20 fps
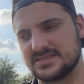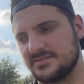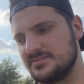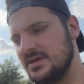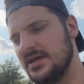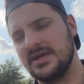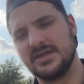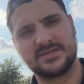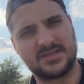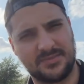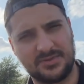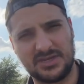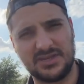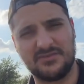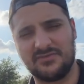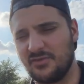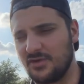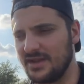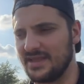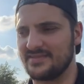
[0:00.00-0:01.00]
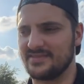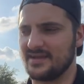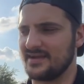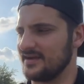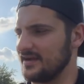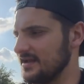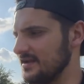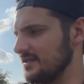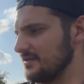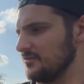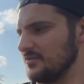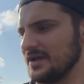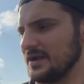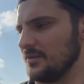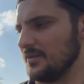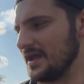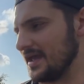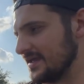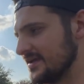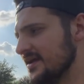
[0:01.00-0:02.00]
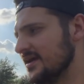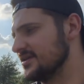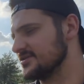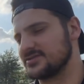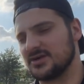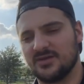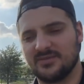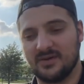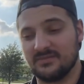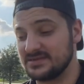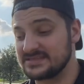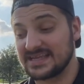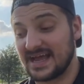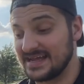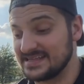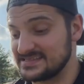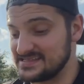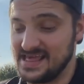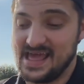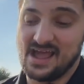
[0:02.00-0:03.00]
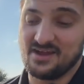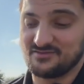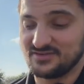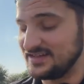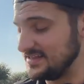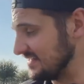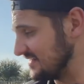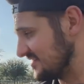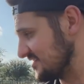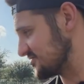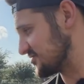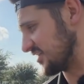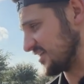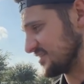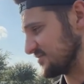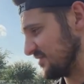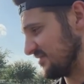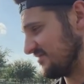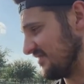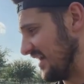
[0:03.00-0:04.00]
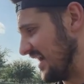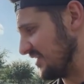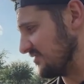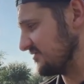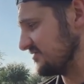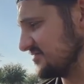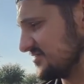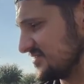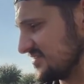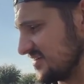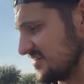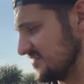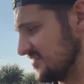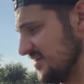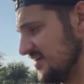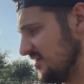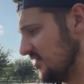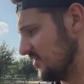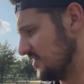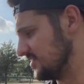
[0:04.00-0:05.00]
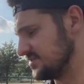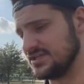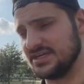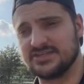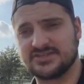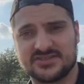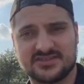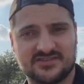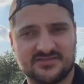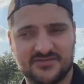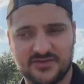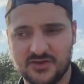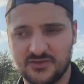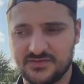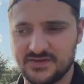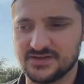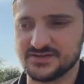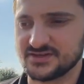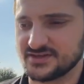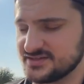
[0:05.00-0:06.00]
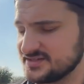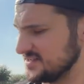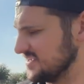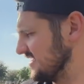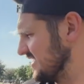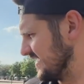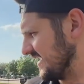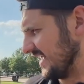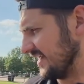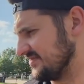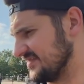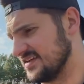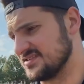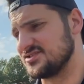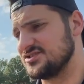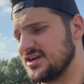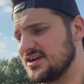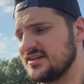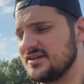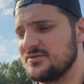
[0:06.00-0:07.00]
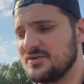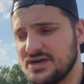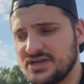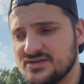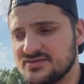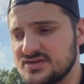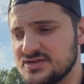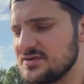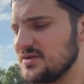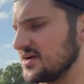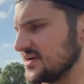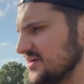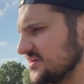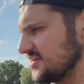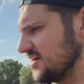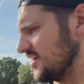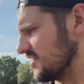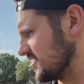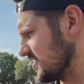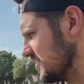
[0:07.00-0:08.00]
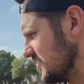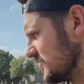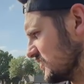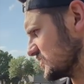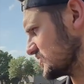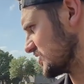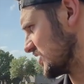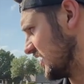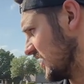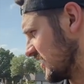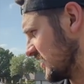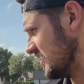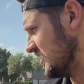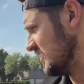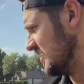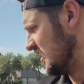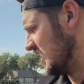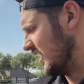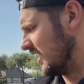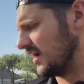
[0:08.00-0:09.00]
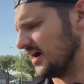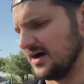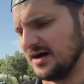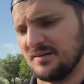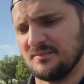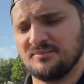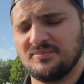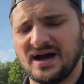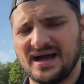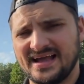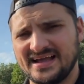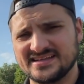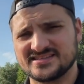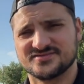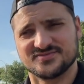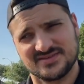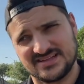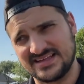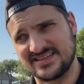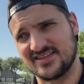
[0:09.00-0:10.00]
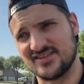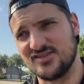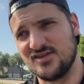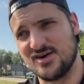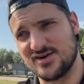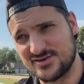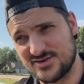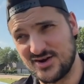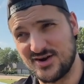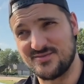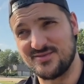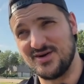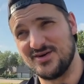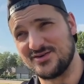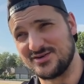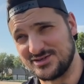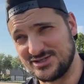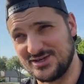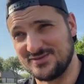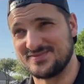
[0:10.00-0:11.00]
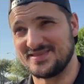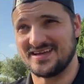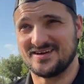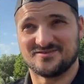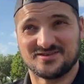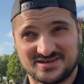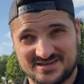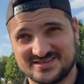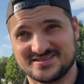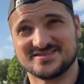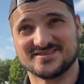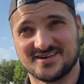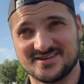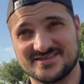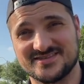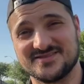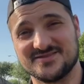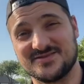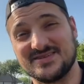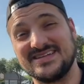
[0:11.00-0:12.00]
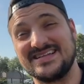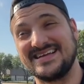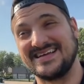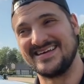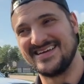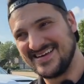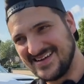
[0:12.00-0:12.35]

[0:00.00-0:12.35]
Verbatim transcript: some WD-40 in there and it went away. So, but besides that, really the truck has been fine. We've just done oil changes and fuel filters and that's generally what you do on a, on a newer truck. Um, but it's really the long-term ownership that where it starts to really,